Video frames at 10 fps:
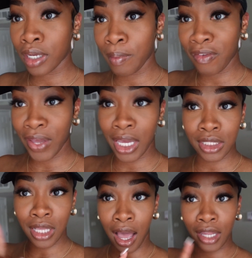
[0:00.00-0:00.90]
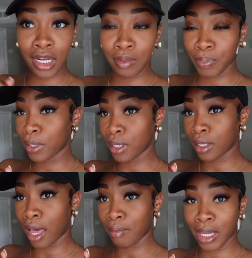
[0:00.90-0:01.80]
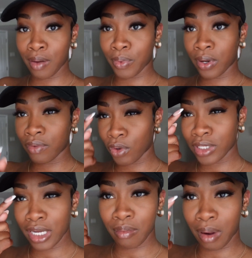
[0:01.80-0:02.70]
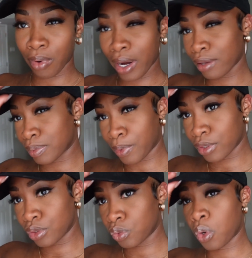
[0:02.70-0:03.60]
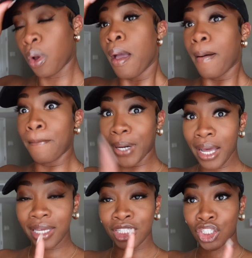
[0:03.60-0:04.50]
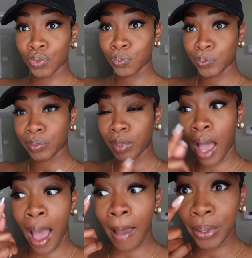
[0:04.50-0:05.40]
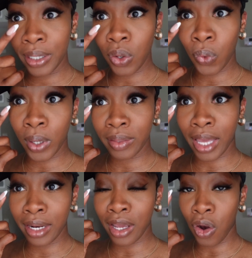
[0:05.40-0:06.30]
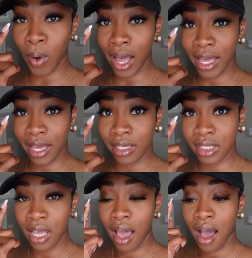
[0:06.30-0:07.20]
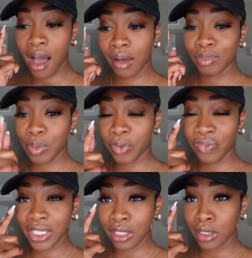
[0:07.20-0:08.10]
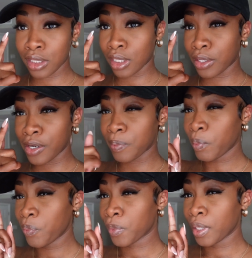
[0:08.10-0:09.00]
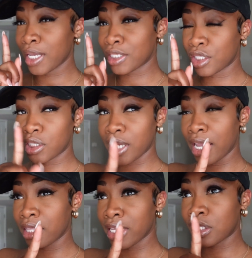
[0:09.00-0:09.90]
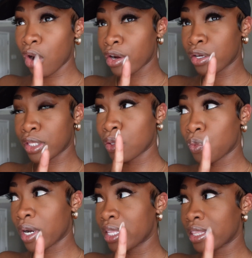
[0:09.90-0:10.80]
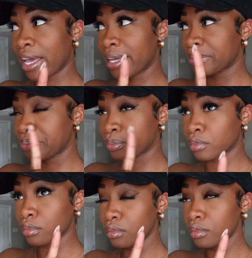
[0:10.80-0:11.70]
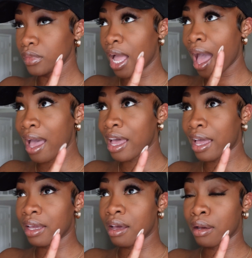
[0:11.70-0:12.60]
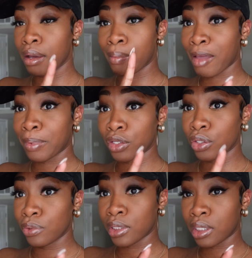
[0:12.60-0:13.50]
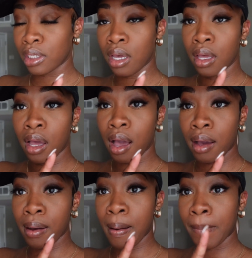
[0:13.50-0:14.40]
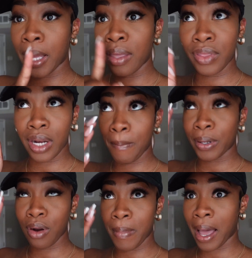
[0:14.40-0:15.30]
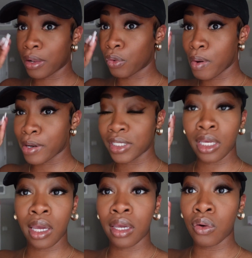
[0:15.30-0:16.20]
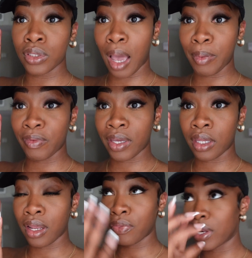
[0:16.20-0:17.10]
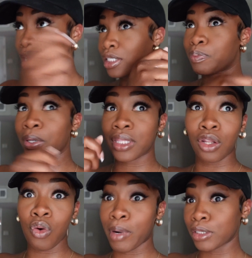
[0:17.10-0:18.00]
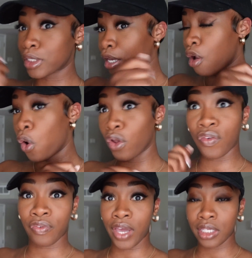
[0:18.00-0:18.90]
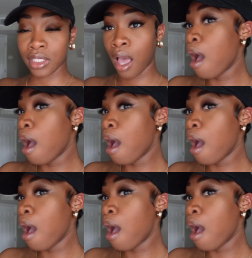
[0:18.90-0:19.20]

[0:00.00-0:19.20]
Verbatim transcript: at my face. I didn't put a lot of makeup on. Of course, I did my brows per usual, but I put on that LYS Triple Fix Concealer. It's the shade that's darker than the one that I have been using. And then I put on my Laura Mercier on top of it. And then I just put the Laura Mercier all over the face.